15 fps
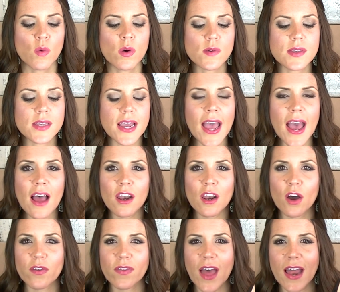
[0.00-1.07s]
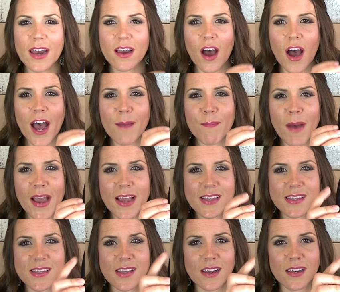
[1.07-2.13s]
we'll see how long that eye
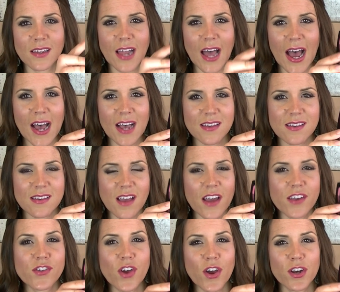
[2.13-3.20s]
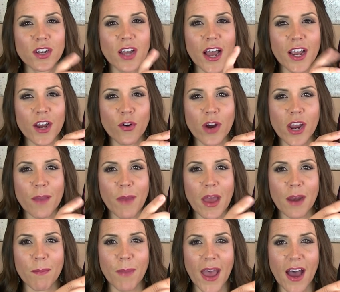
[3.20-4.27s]
base lasts I don't like cream
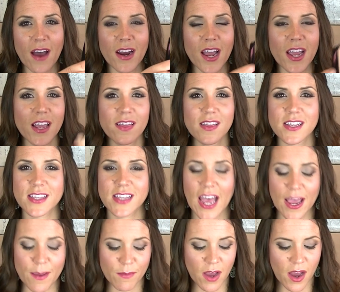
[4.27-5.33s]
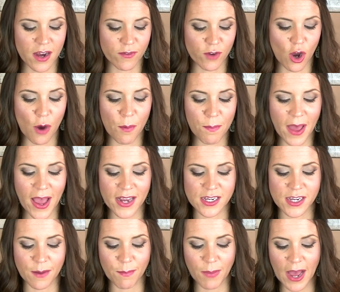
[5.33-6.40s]
and powder in the same kind of
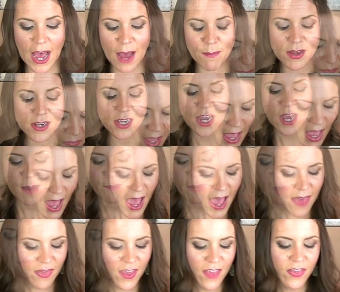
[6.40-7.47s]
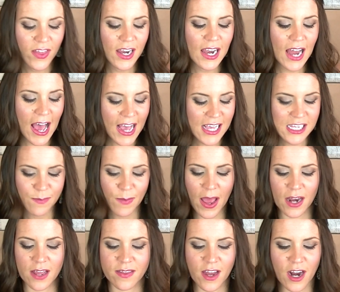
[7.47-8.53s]
compact compartment and then the last
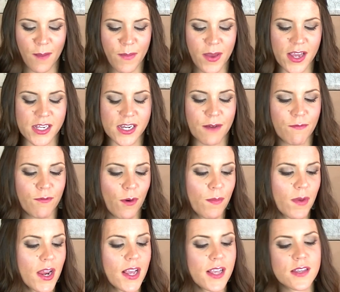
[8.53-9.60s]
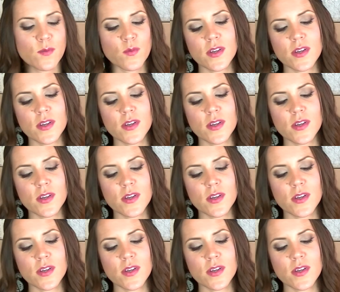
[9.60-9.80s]
palette that I picked up from NYX